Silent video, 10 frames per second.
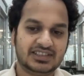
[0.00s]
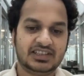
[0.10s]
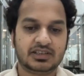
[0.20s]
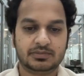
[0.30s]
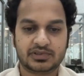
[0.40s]
the
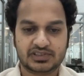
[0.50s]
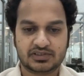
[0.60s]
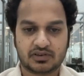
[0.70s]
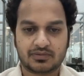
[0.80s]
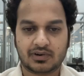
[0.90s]
comparison
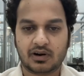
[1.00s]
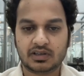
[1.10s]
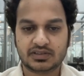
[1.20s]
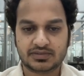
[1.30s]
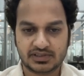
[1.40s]
of
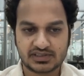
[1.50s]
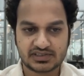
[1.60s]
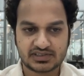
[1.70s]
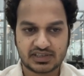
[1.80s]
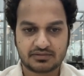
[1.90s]
all the
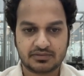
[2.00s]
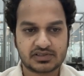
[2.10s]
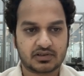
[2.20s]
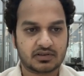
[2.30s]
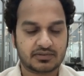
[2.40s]
features, that which
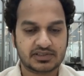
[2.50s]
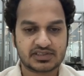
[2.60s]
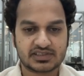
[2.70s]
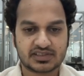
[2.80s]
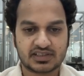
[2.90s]
all
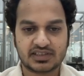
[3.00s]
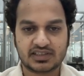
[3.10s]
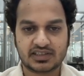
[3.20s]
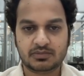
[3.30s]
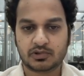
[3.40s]
features are
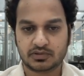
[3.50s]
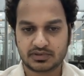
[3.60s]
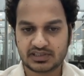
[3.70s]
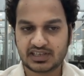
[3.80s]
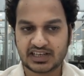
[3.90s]
there in Pro
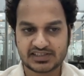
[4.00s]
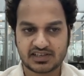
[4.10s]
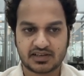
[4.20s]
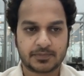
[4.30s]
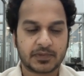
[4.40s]
version
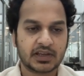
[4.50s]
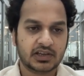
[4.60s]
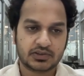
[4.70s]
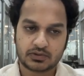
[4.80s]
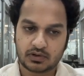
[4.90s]
extra.
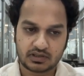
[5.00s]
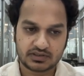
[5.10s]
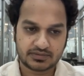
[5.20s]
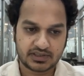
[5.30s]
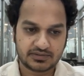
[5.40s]
So all
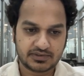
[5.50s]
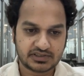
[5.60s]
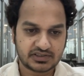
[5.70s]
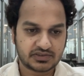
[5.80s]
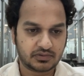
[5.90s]
the free
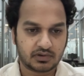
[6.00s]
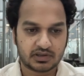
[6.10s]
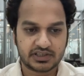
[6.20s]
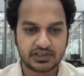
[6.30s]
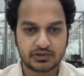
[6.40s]
features you
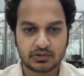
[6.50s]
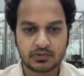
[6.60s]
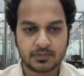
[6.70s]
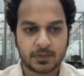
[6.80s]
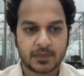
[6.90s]
already
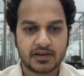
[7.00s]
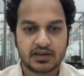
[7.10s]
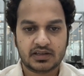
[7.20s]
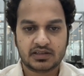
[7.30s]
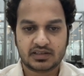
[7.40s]
know.
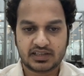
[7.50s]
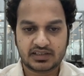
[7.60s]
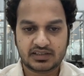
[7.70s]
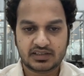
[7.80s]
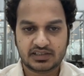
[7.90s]

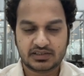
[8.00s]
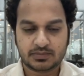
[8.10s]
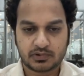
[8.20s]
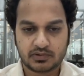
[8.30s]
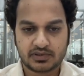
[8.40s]
Then in the
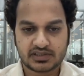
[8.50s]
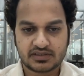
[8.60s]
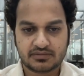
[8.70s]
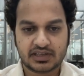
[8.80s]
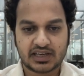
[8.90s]
Pro
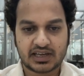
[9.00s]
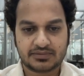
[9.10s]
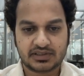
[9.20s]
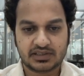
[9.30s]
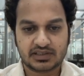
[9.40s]
version we
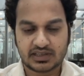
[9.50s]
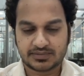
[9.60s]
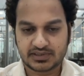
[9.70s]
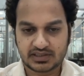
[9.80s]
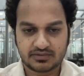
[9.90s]
have the
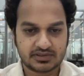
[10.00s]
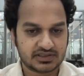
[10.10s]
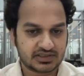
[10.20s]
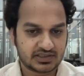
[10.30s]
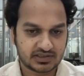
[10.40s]
everything which
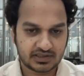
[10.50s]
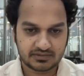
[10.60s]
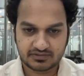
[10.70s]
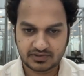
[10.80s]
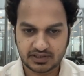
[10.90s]
is there in
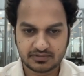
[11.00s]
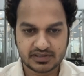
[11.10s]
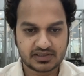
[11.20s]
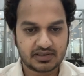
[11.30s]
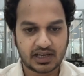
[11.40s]
free
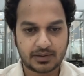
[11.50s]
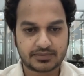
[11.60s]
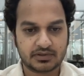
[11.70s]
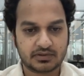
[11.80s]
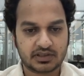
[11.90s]
version,
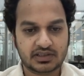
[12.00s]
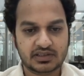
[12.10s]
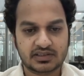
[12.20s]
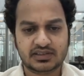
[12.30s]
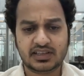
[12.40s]
absolutely.
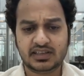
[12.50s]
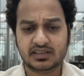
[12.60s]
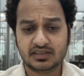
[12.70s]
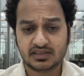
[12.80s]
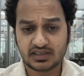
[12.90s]

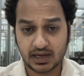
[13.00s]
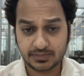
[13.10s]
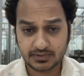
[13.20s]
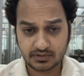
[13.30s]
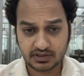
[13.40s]
Then
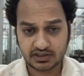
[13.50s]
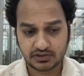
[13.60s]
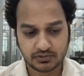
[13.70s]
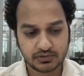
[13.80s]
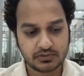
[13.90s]
absolutely
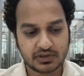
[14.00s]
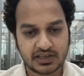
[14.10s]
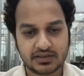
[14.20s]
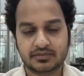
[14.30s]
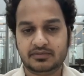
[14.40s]
new
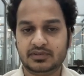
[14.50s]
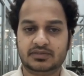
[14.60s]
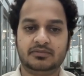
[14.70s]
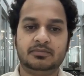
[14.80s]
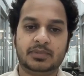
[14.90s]
UI
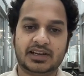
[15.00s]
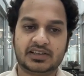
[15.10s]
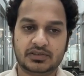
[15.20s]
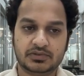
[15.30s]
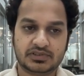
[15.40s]
with better
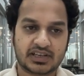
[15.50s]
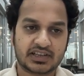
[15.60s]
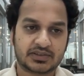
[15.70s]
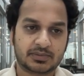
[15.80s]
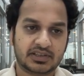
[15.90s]
user
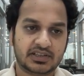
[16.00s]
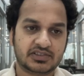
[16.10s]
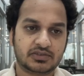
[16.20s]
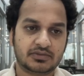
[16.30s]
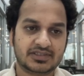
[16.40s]

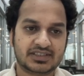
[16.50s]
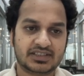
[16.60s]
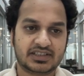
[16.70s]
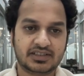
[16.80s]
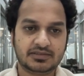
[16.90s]
experience, you will see
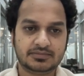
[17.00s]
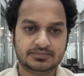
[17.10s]
it here,